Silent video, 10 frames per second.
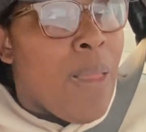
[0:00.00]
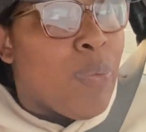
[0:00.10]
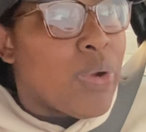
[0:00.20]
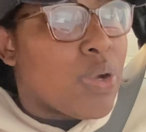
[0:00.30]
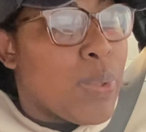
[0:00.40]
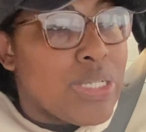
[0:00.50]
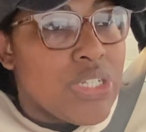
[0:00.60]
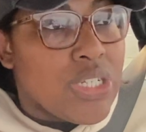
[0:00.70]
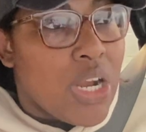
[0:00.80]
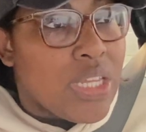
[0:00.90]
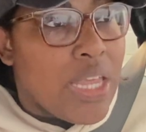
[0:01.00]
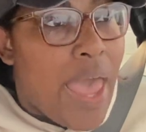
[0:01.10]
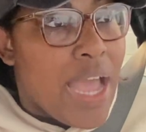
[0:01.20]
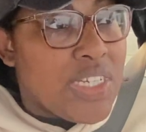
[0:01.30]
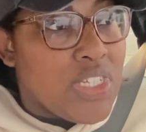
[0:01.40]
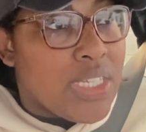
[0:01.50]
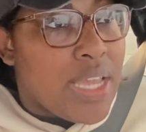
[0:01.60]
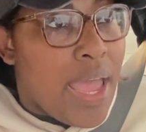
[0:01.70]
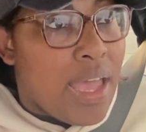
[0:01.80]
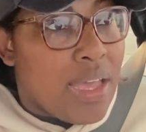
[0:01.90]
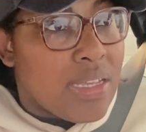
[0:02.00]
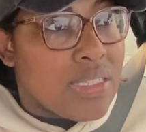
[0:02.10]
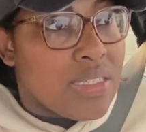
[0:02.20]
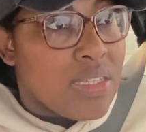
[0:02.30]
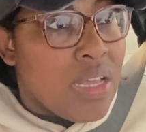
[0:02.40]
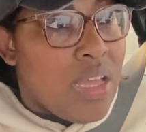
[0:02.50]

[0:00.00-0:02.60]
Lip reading: where Queen Charlotte actually asked